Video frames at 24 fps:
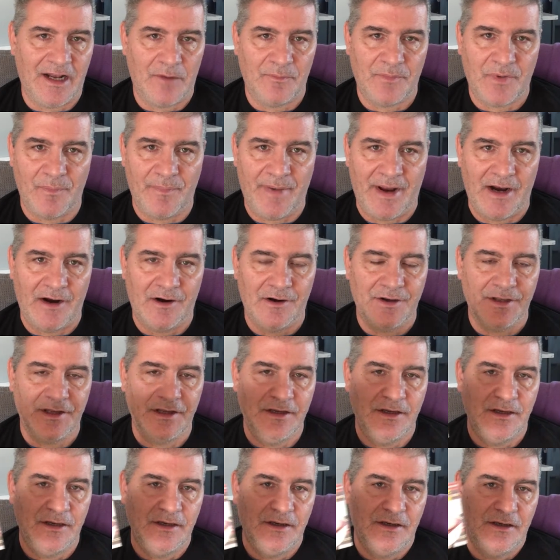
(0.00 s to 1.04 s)
and prepared,
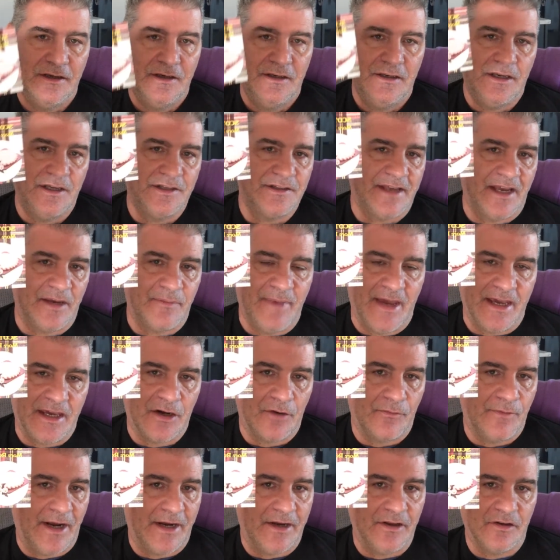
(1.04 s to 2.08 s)
it's like making a
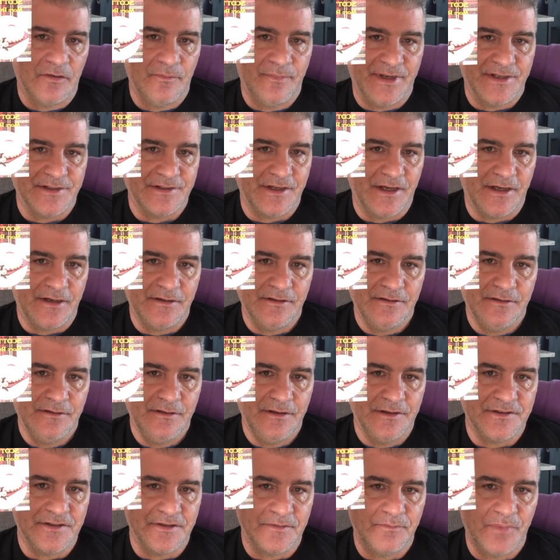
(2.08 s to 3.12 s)
regular biscuit.
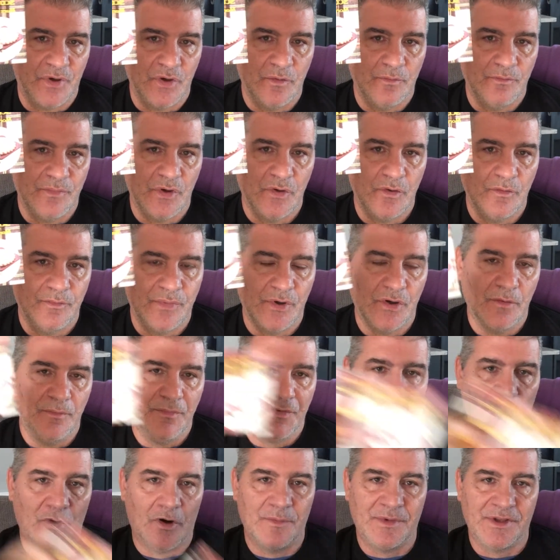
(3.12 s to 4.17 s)
It's just boom, boom, boom,
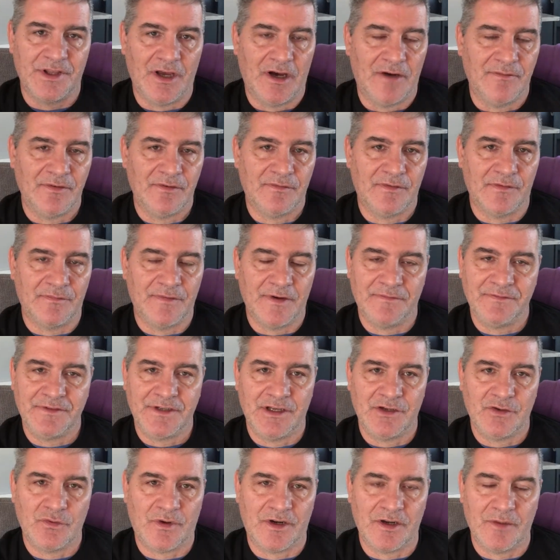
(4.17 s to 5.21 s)
throw them in the oven for
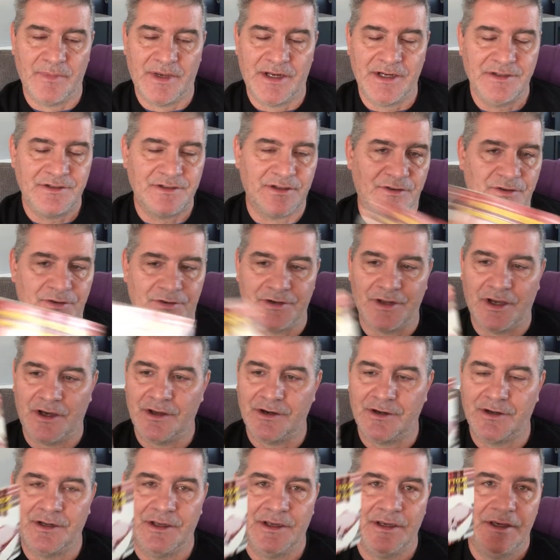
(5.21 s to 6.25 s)
15, 20 minutes and they're
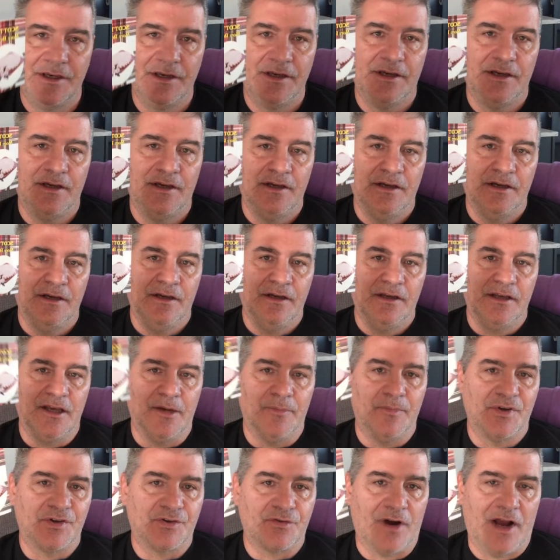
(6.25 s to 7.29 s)
done. Give
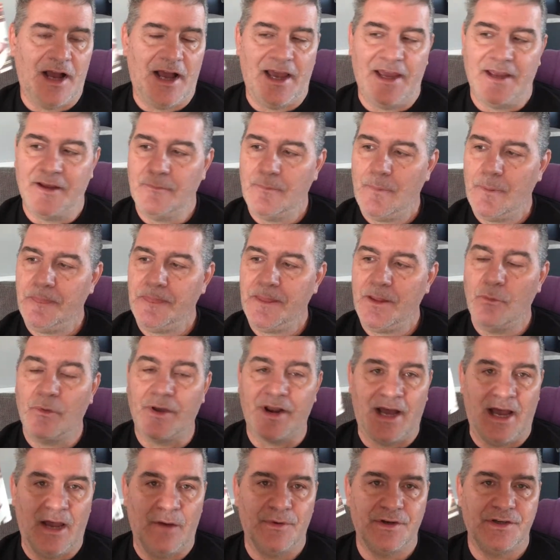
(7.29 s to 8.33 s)
them a try. What
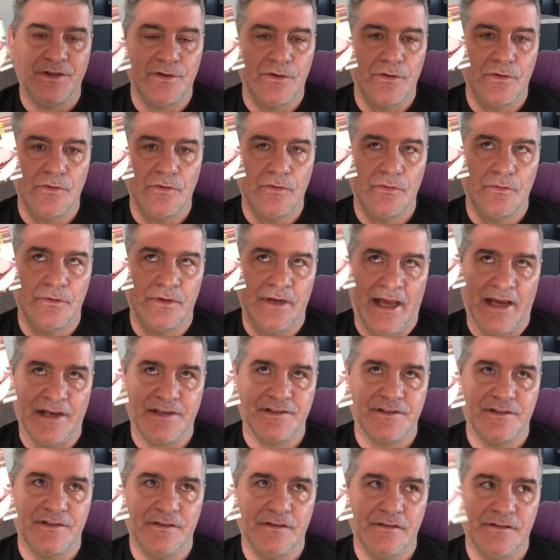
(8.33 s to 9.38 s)
I would do
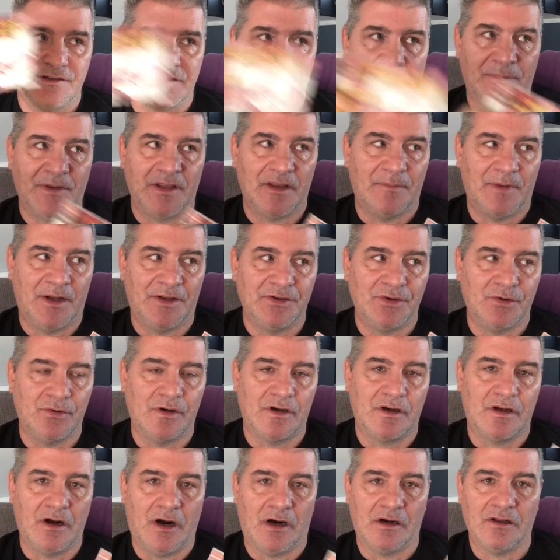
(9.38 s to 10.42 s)
next, some of them I'll do a
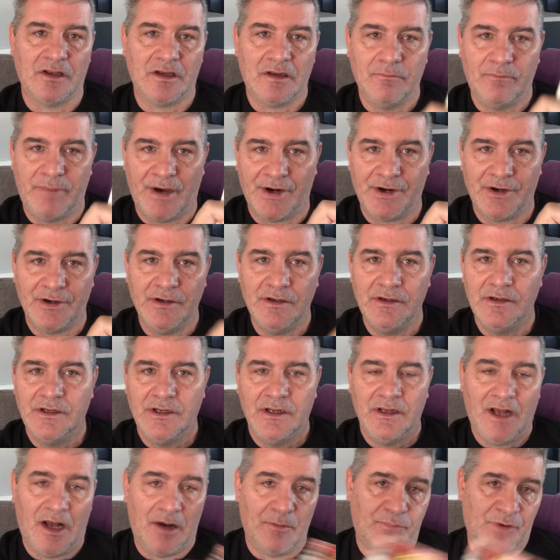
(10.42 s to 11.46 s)
garlic butter.
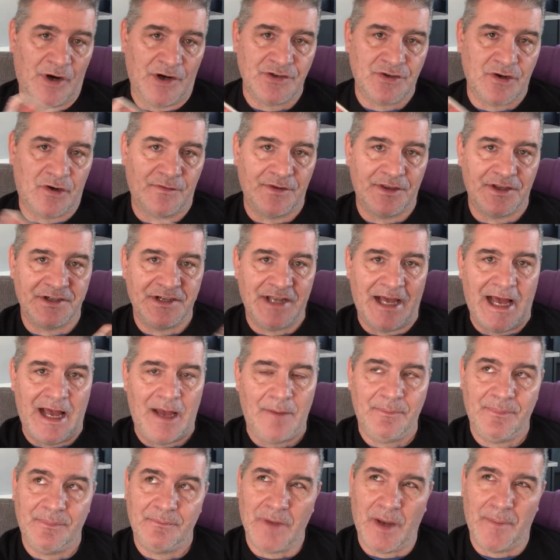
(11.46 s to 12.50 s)
I'll brush over the
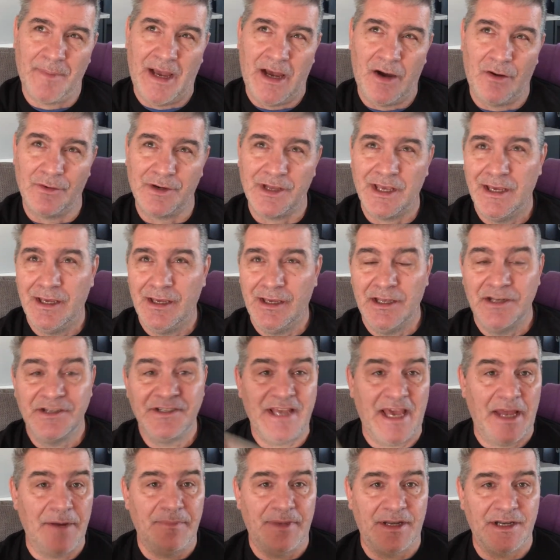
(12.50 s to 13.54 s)
top about
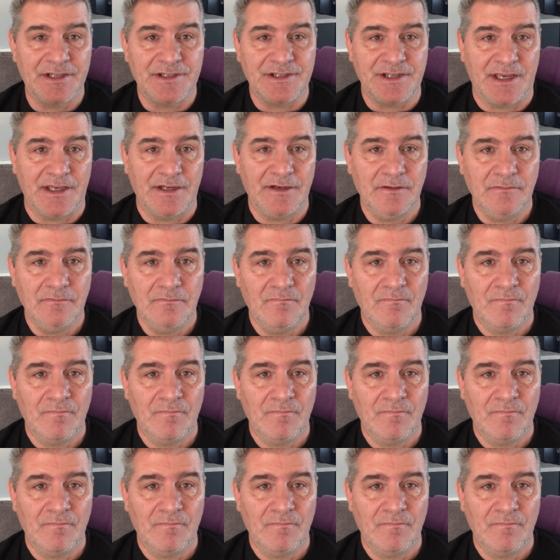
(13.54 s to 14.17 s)
10 minutes in